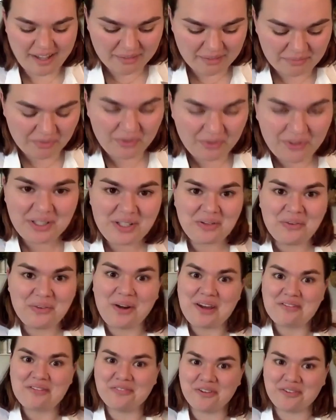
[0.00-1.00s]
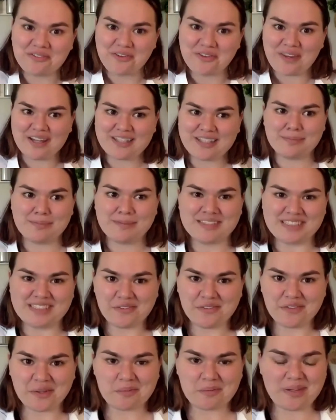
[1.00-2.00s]
really grateful for that
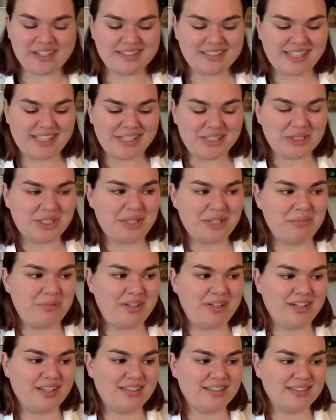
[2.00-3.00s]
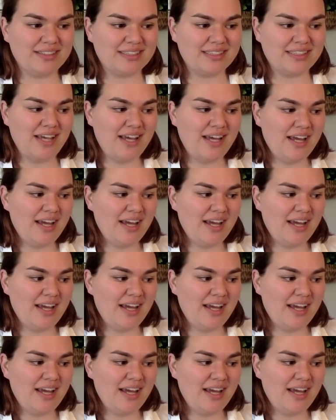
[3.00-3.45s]
specific meditation because